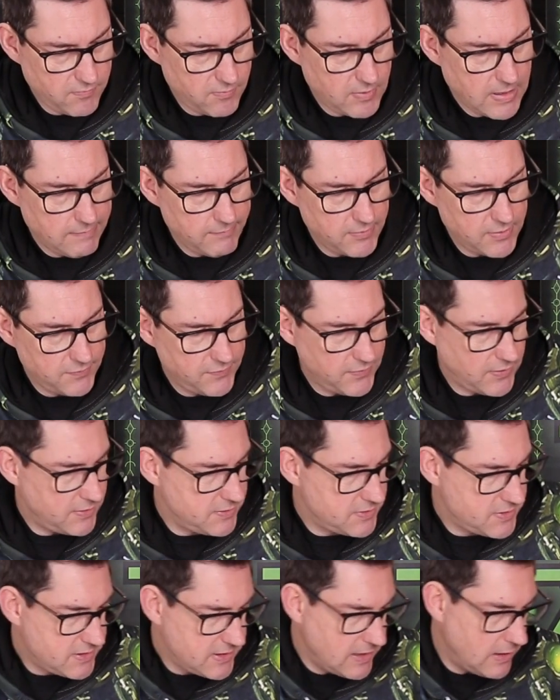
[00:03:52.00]
forever to
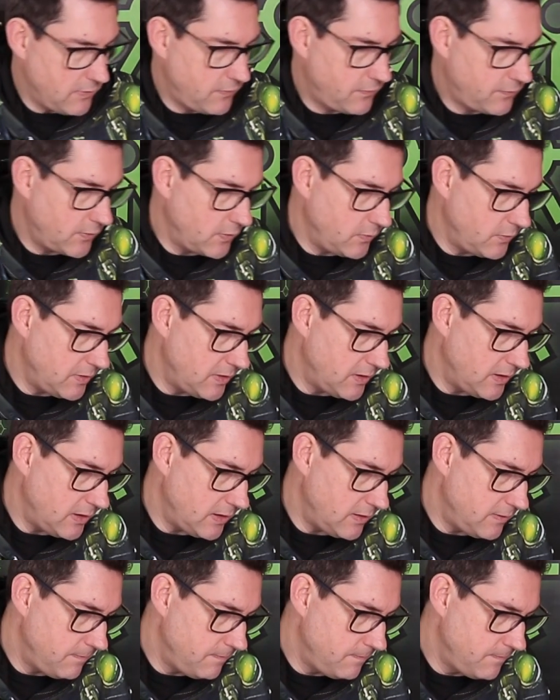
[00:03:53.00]
find Stealth roll in
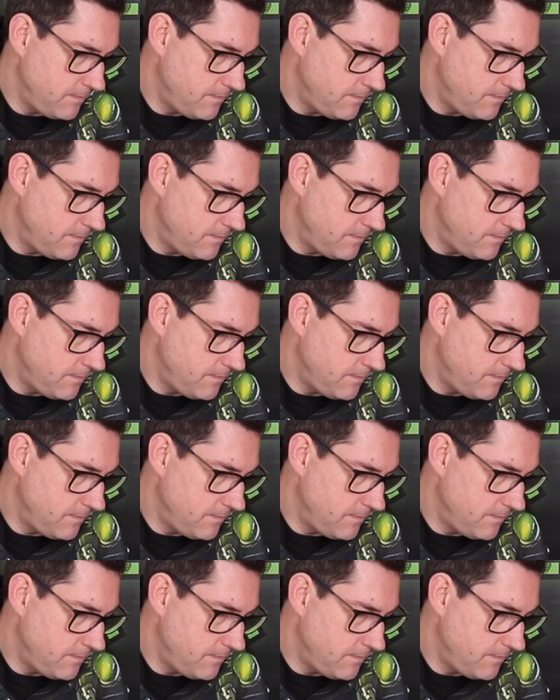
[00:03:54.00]
here.